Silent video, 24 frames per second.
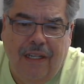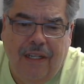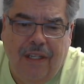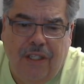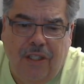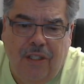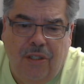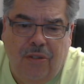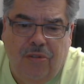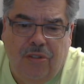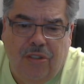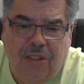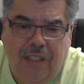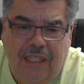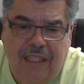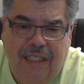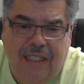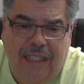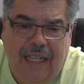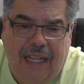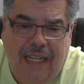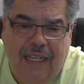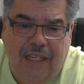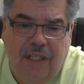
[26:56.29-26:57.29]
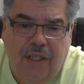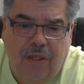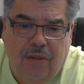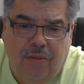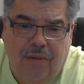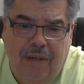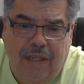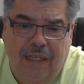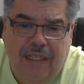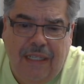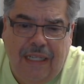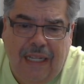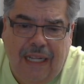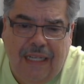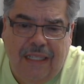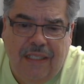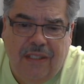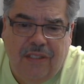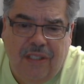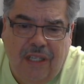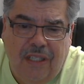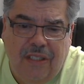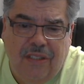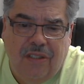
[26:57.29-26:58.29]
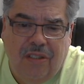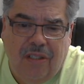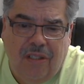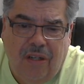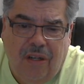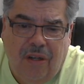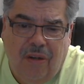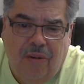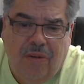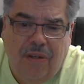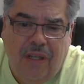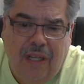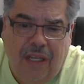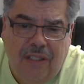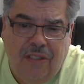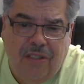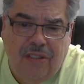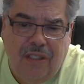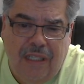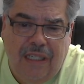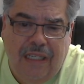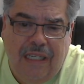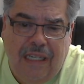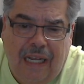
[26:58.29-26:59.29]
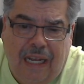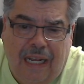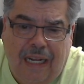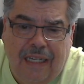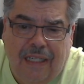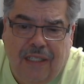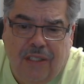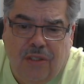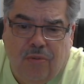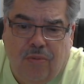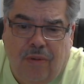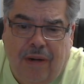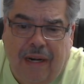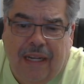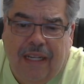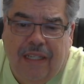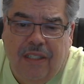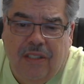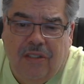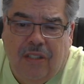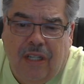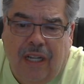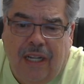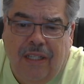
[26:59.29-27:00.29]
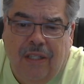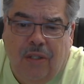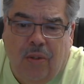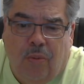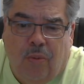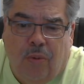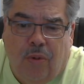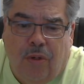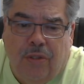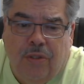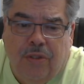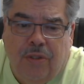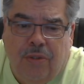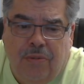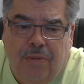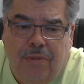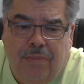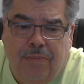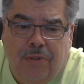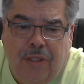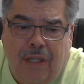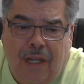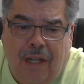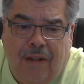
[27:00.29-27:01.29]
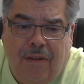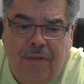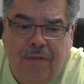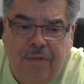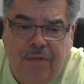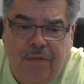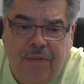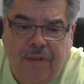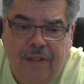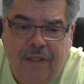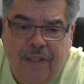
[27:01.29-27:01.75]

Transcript: You see that, you read that, and says, okay, see, God has reconciled the world to himself.